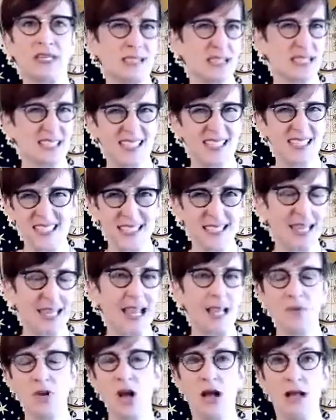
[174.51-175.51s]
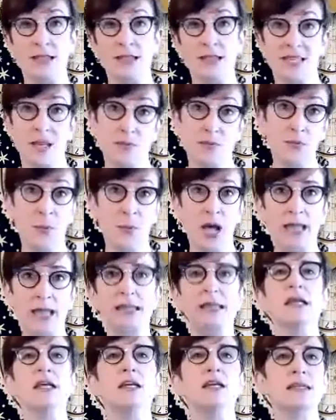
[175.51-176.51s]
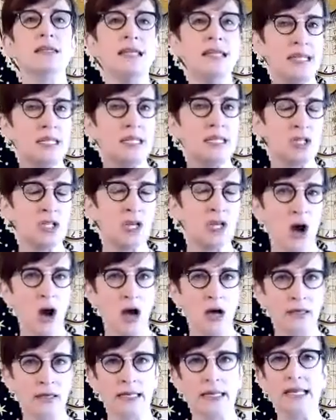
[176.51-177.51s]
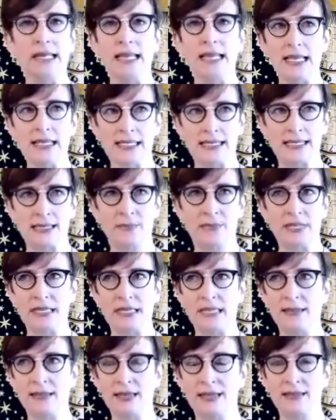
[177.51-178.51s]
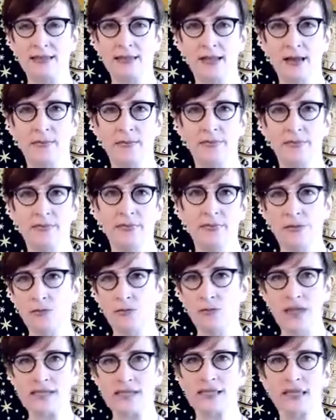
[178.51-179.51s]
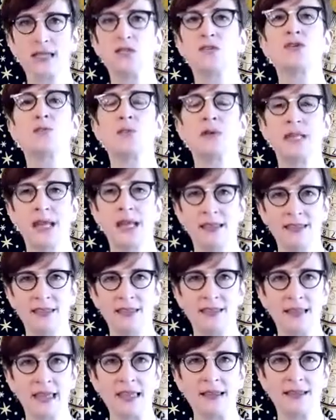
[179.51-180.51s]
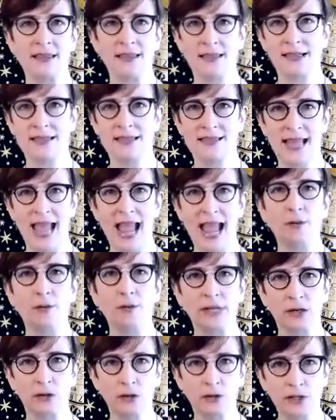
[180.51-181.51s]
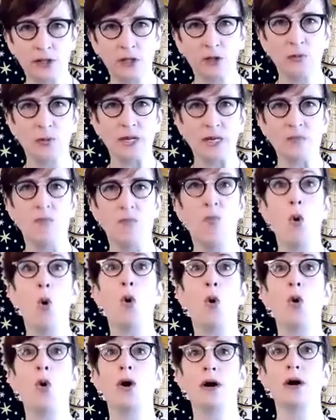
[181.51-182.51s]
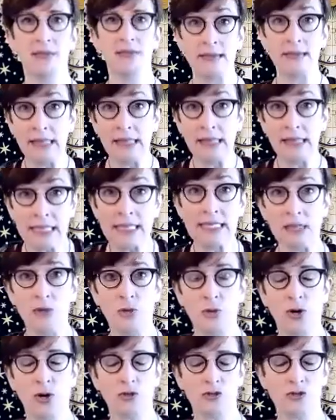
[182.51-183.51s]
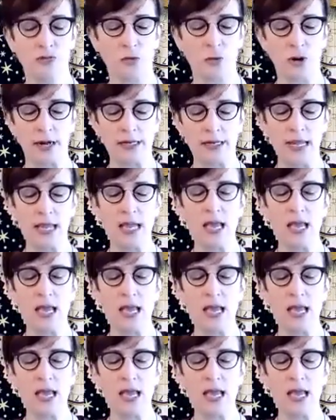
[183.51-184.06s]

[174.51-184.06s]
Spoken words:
It's the same concept, but yin and yang is something that resonates for me, and I think that it's out there a little bit more than the Indian words for it.